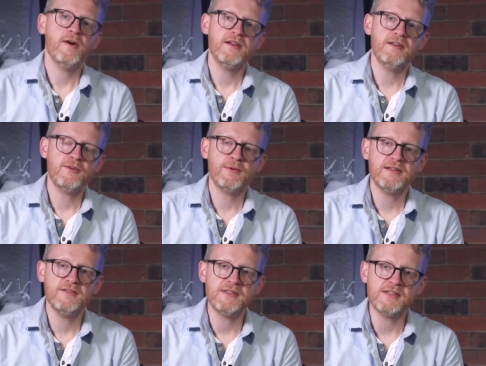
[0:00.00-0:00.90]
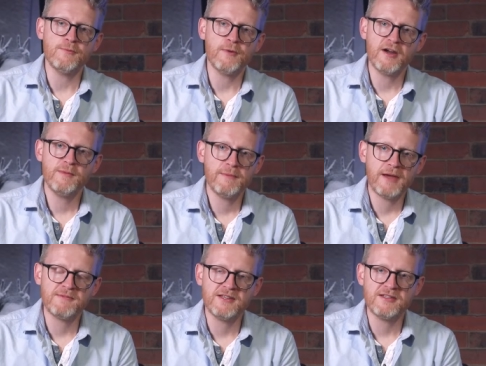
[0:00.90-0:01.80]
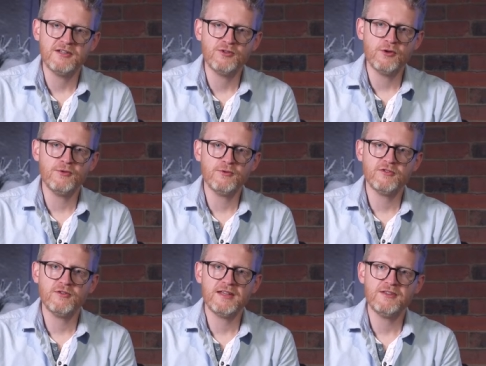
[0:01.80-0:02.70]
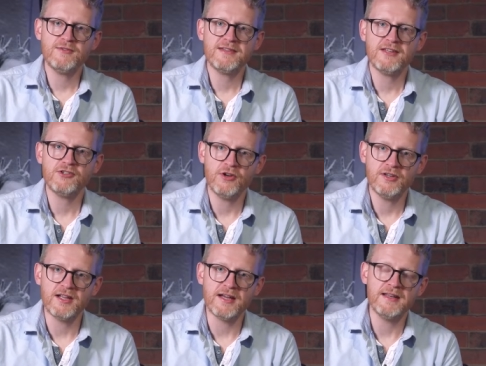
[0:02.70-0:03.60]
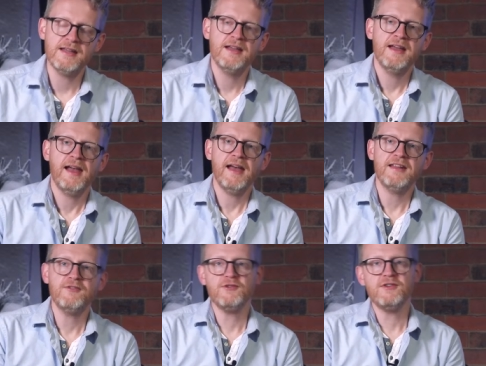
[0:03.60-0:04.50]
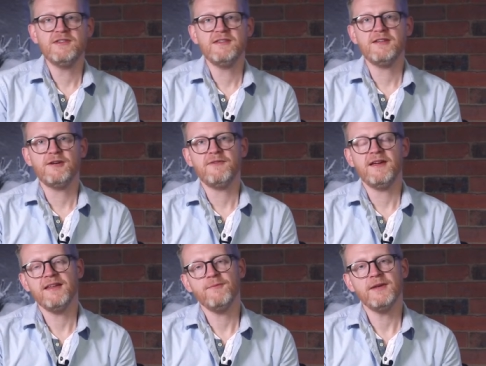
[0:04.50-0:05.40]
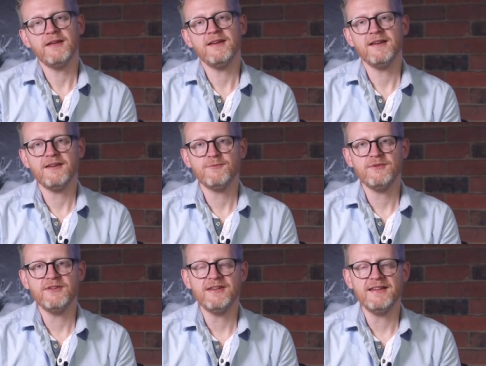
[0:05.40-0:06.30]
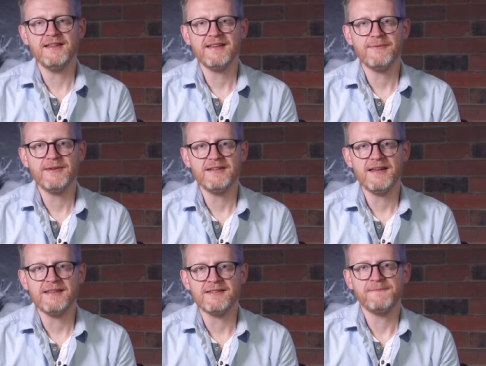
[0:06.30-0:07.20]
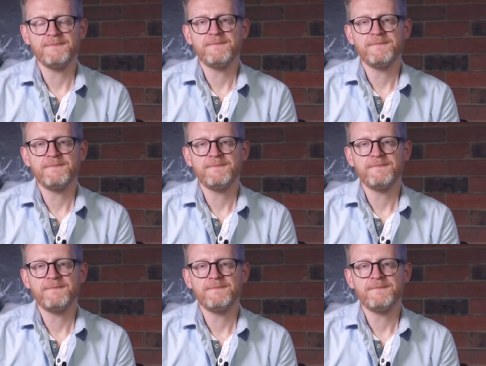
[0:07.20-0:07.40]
why don't you quickly visit werribeebaptist.org.au/online and introduce yourself, and then we can connect with you in the coming days.